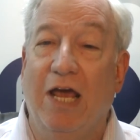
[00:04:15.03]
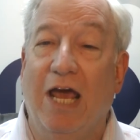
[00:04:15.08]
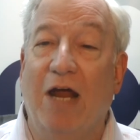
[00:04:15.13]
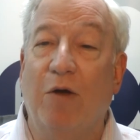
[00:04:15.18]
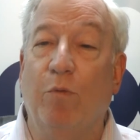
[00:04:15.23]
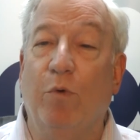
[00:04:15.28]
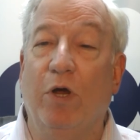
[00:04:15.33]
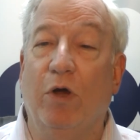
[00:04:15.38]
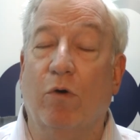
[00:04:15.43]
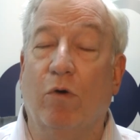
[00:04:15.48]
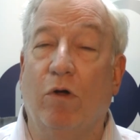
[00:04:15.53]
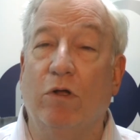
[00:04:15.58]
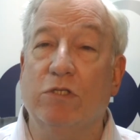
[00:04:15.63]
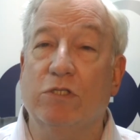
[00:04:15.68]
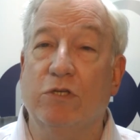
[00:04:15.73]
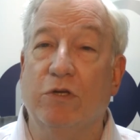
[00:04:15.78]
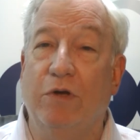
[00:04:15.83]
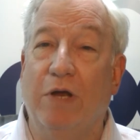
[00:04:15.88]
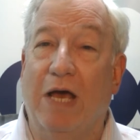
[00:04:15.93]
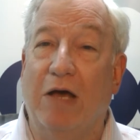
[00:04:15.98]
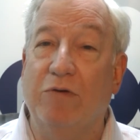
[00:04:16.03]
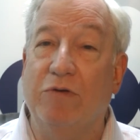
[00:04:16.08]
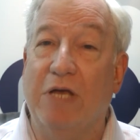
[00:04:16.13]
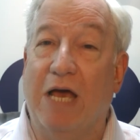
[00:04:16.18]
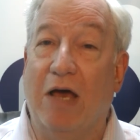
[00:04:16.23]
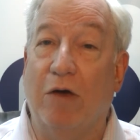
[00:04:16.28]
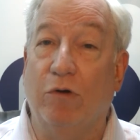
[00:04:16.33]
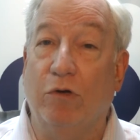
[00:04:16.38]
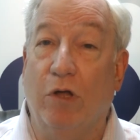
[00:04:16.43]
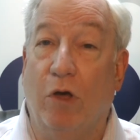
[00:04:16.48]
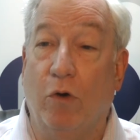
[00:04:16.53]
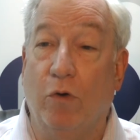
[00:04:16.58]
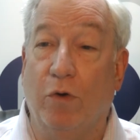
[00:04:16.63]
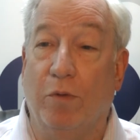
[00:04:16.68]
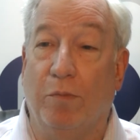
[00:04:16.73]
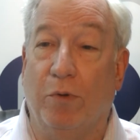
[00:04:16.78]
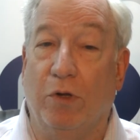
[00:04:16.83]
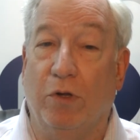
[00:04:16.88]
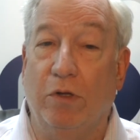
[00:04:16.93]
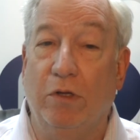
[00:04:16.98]
And we are also now
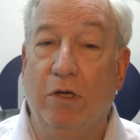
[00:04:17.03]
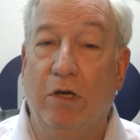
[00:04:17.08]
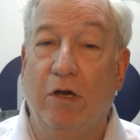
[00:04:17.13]
downloadable